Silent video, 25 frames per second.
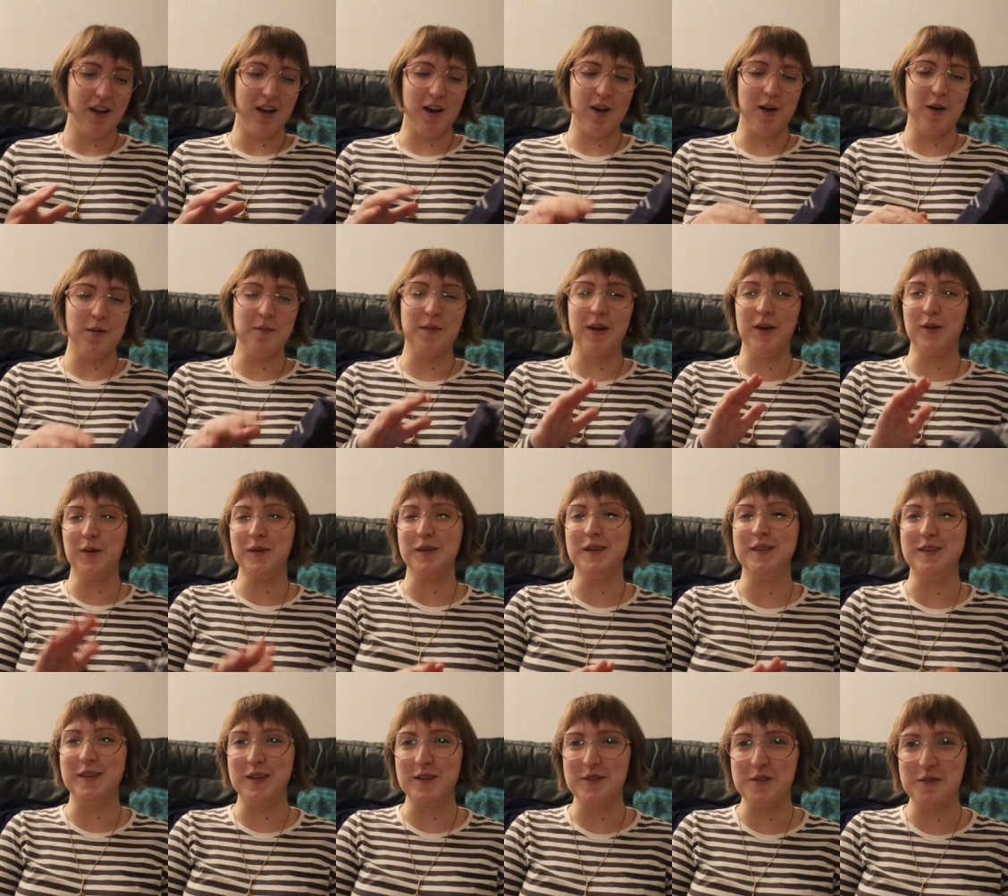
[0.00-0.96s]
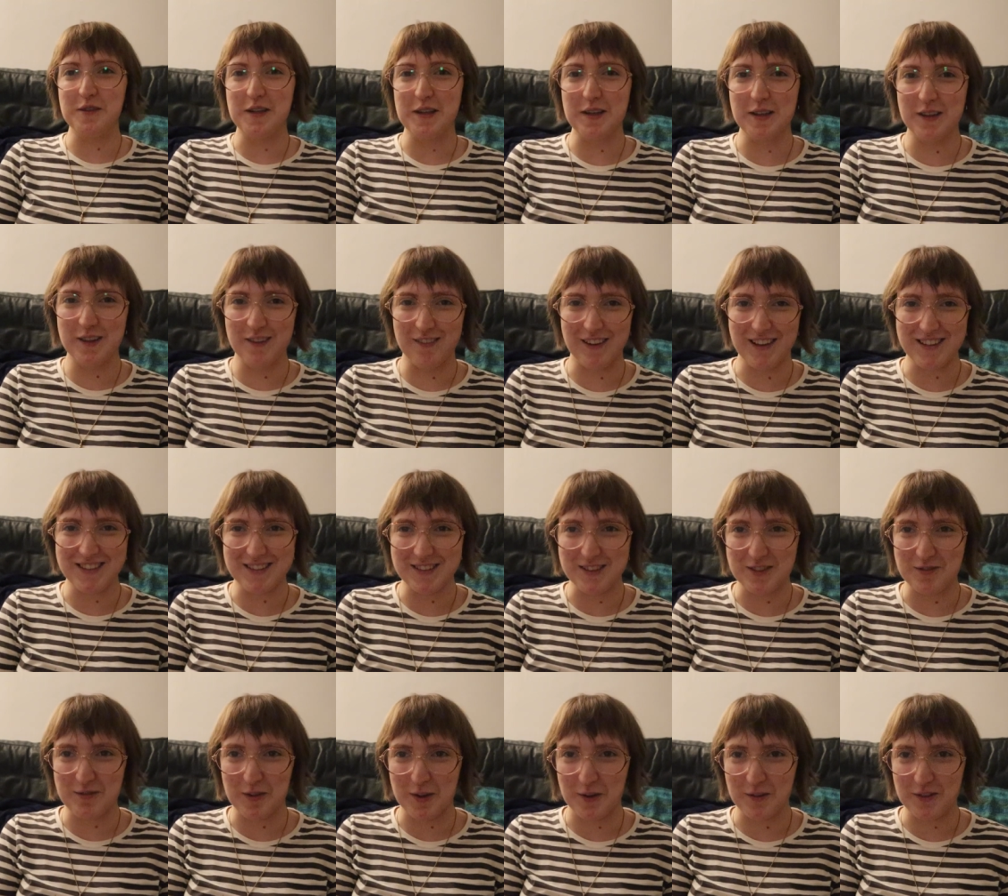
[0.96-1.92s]
Um, I will continue reading the rest of
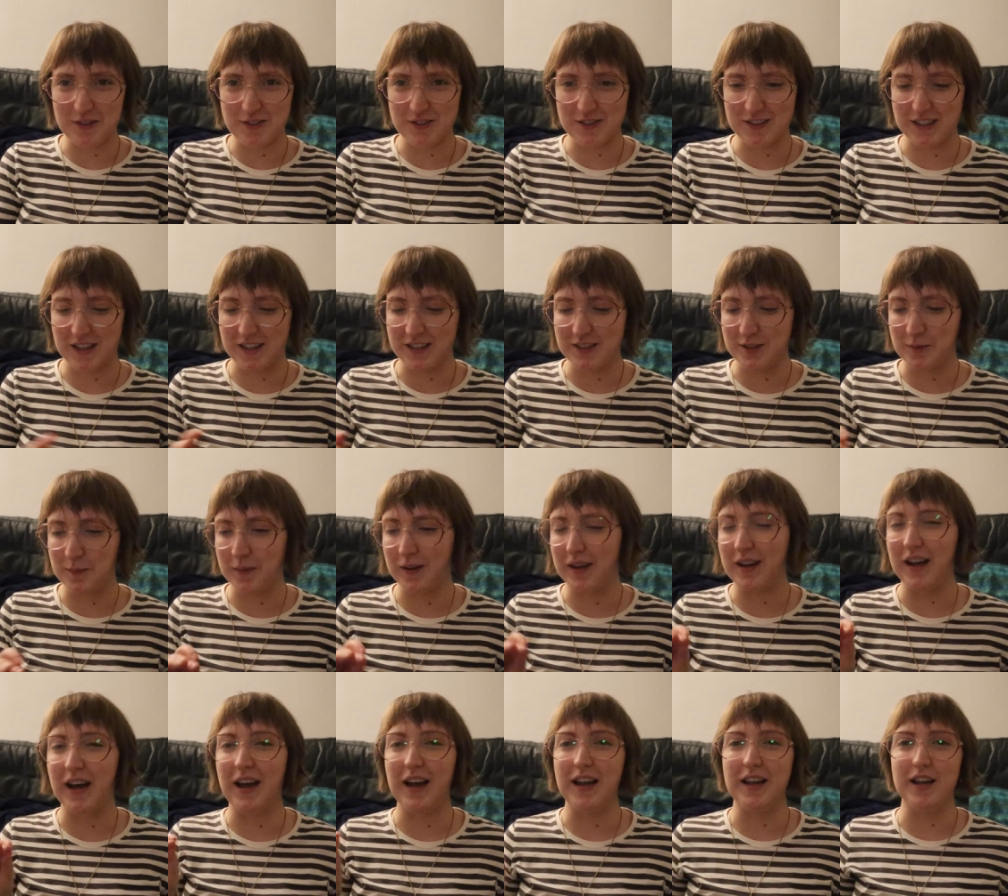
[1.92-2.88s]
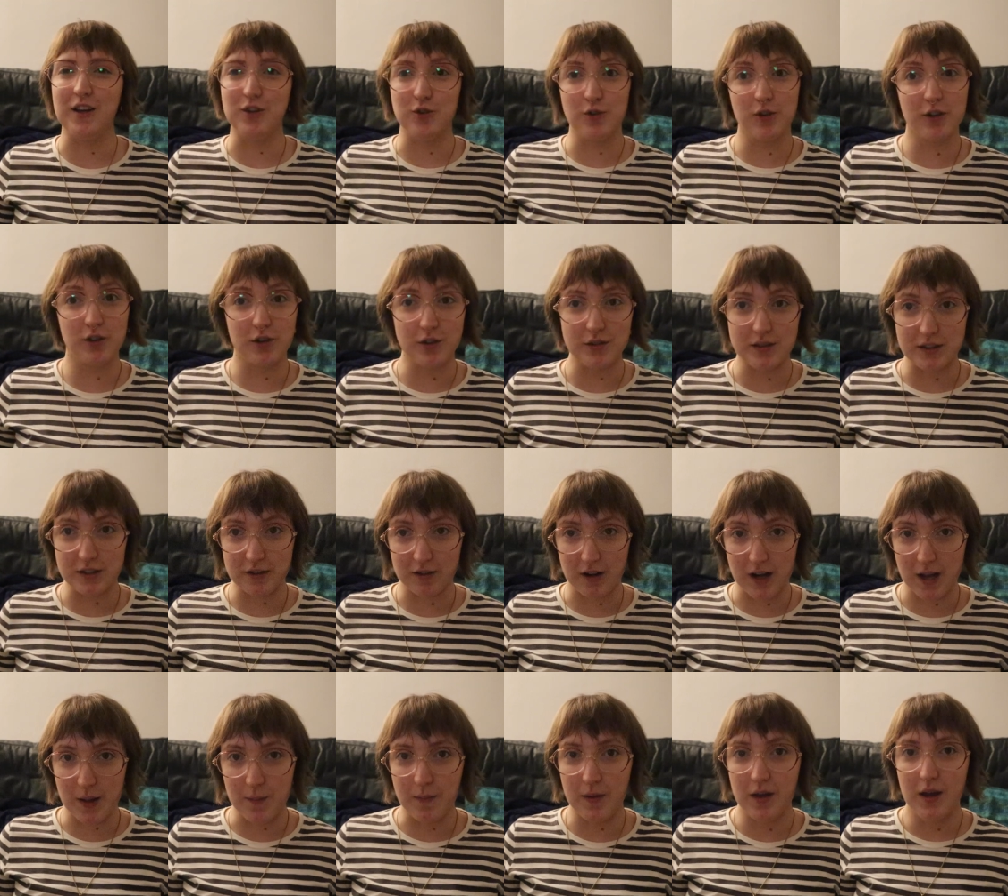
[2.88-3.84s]
this blurb in two seconds, but I adore cozy
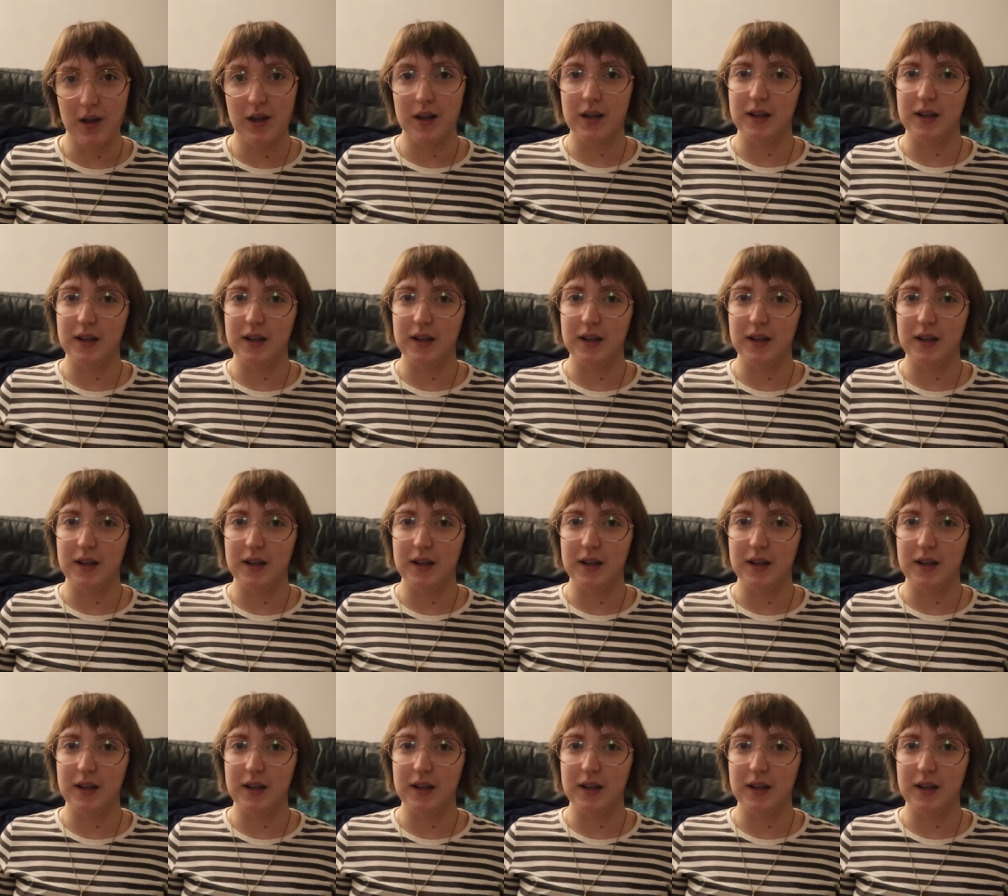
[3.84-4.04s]
crime.